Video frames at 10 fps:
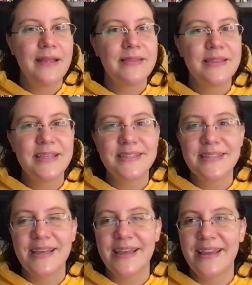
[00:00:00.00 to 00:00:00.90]
This
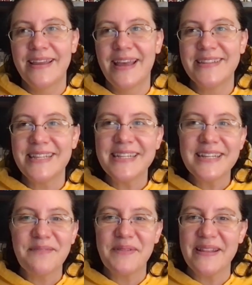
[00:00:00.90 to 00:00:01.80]
has
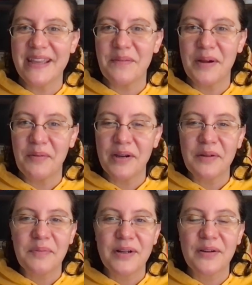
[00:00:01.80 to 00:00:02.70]
ended up being like my
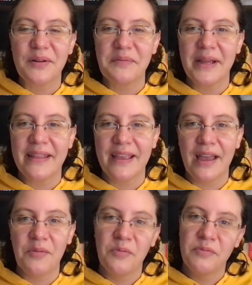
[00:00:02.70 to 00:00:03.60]
workbook or my like
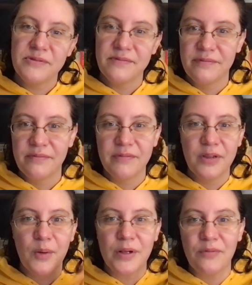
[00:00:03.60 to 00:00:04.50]
I'm
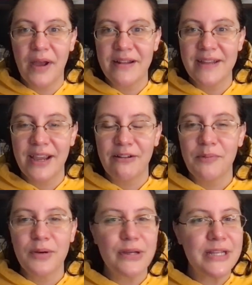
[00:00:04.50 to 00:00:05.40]
going round errand
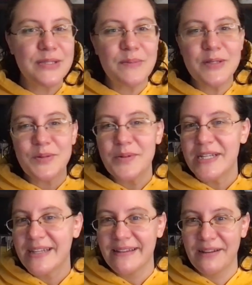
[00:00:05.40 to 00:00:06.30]
book, and so I'm just
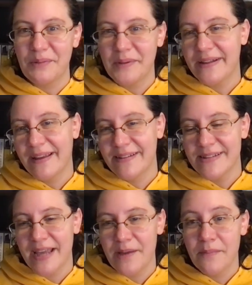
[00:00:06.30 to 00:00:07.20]
reading a little bit at a
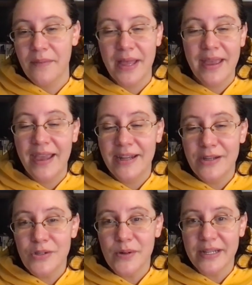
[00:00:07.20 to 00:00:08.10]
time and
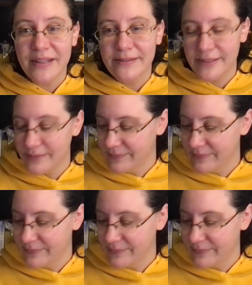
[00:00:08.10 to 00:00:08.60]
enjoying it.